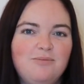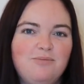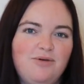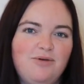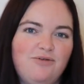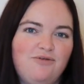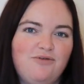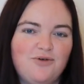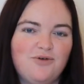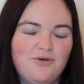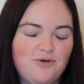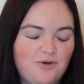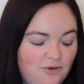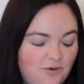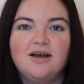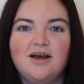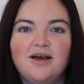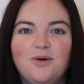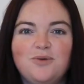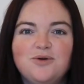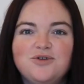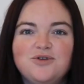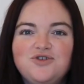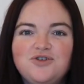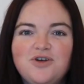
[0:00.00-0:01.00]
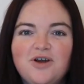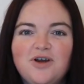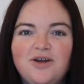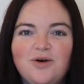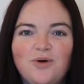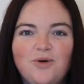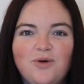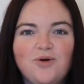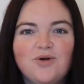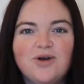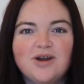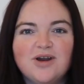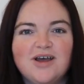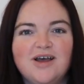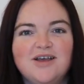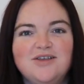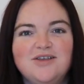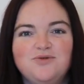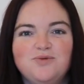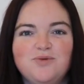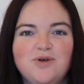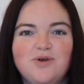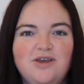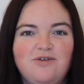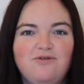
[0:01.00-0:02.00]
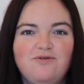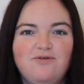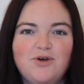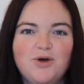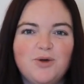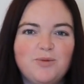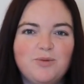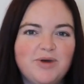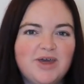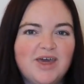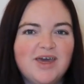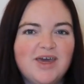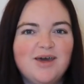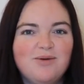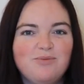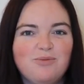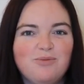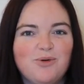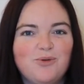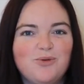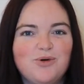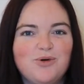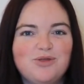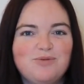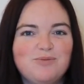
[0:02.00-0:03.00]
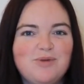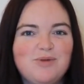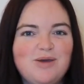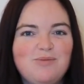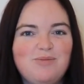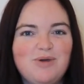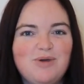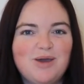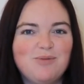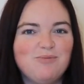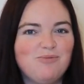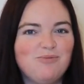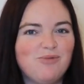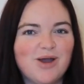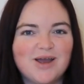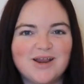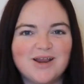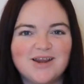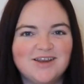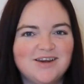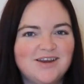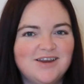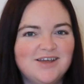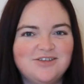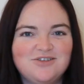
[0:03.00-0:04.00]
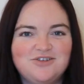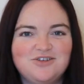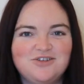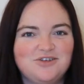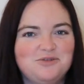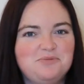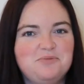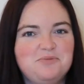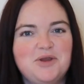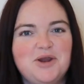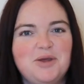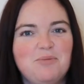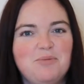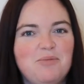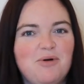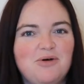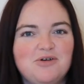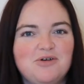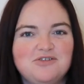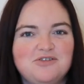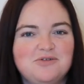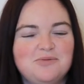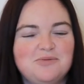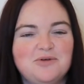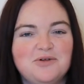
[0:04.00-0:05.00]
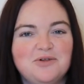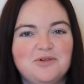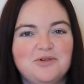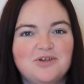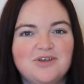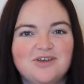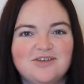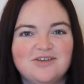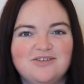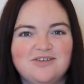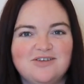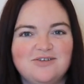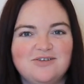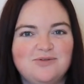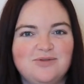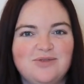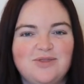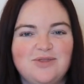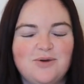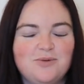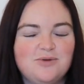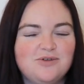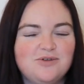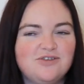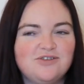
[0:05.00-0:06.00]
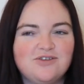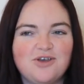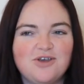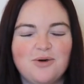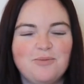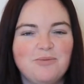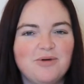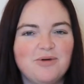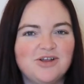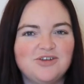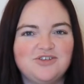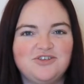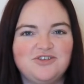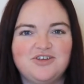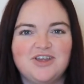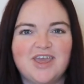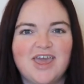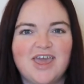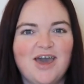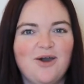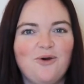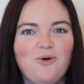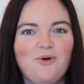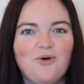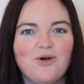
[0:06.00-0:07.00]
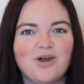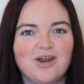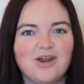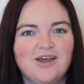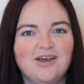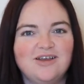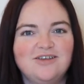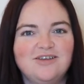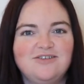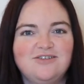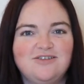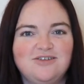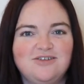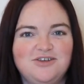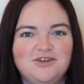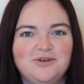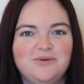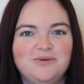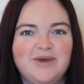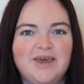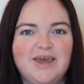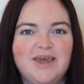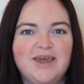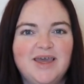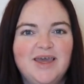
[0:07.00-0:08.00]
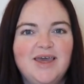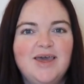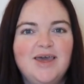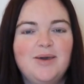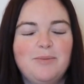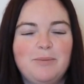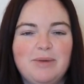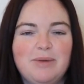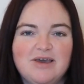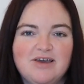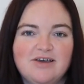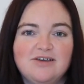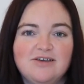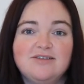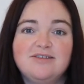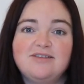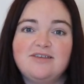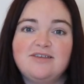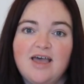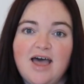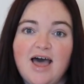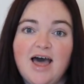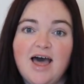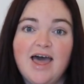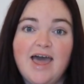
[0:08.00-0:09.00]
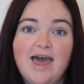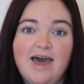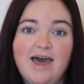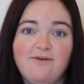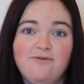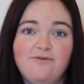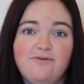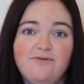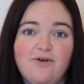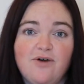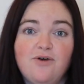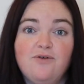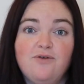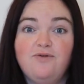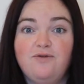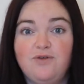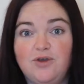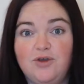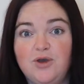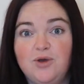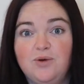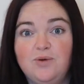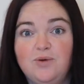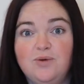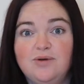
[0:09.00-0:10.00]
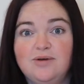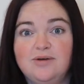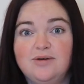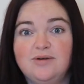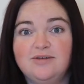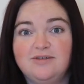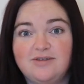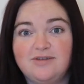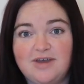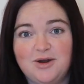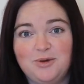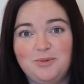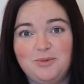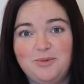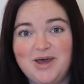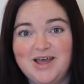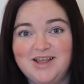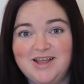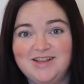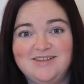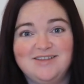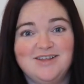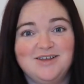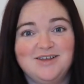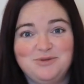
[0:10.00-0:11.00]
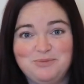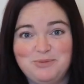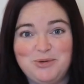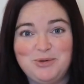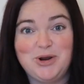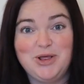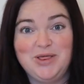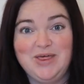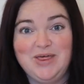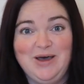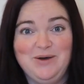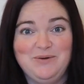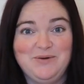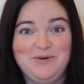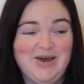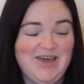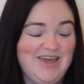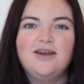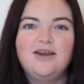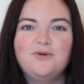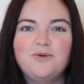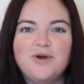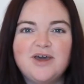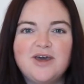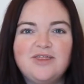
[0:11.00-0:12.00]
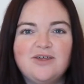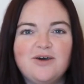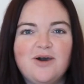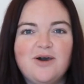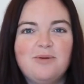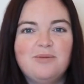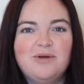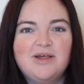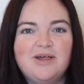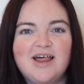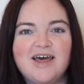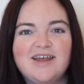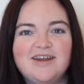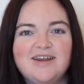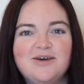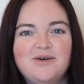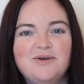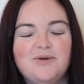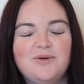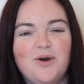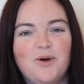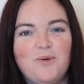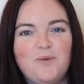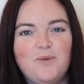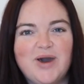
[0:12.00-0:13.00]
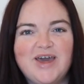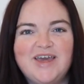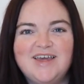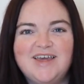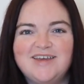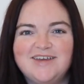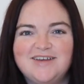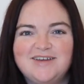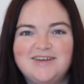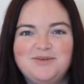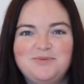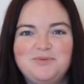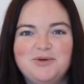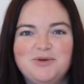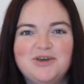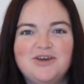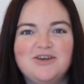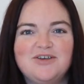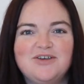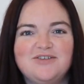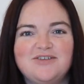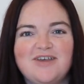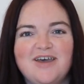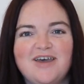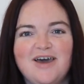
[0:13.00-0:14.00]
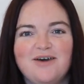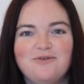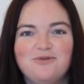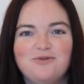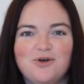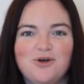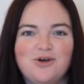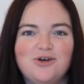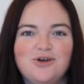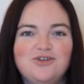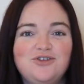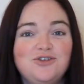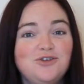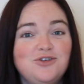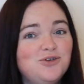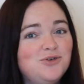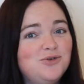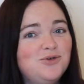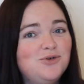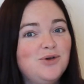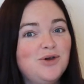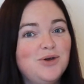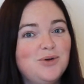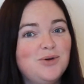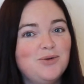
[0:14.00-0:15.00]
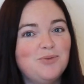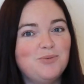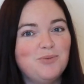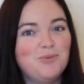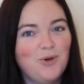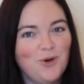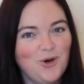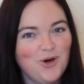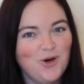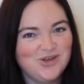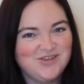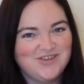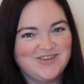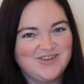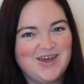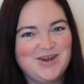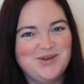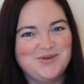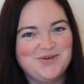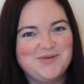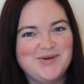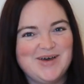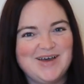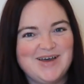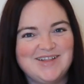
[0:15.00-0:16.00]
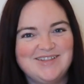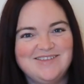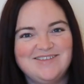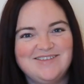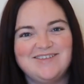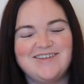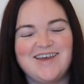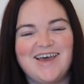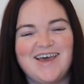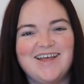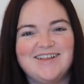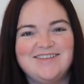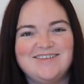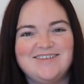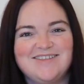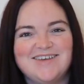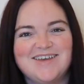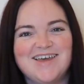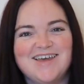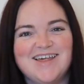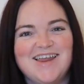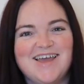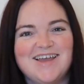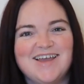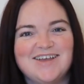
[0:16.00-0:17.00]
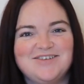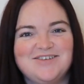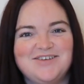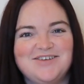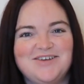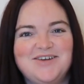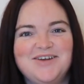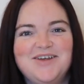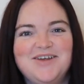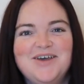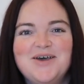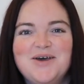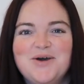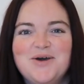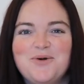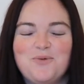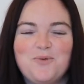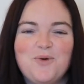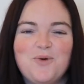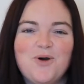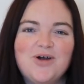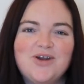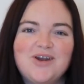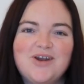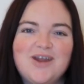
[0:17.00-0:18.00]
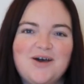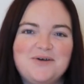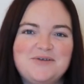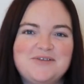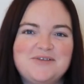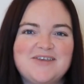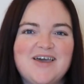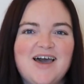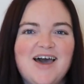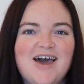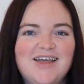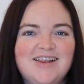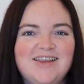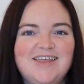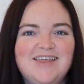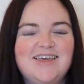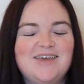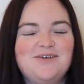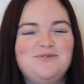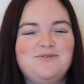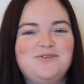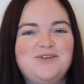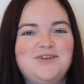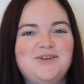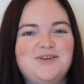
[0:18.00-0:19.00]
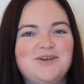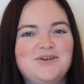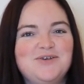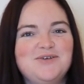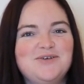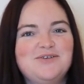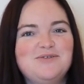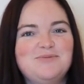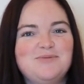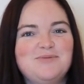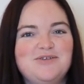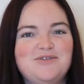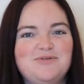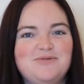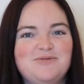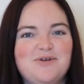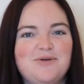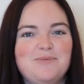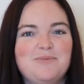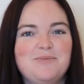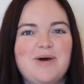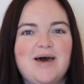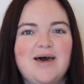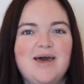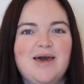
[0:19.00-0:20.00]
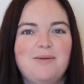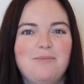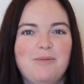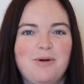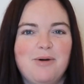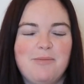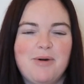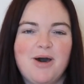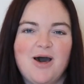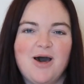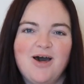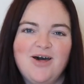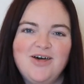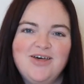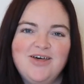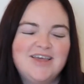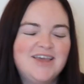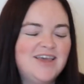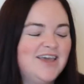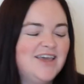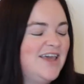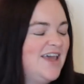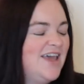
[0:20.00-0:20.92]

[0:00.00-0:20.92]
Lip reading: before. I was trying to organise refilming it, but with me being pregnant it's just been impossible because there was so much to get organised to do it, because I have a few saddle pads, let's put it that way. In a way though, I'm glad I waited, because I have got 2 more saddle pads to add to the collection. One I was kindly gifted at Christmas from my mama,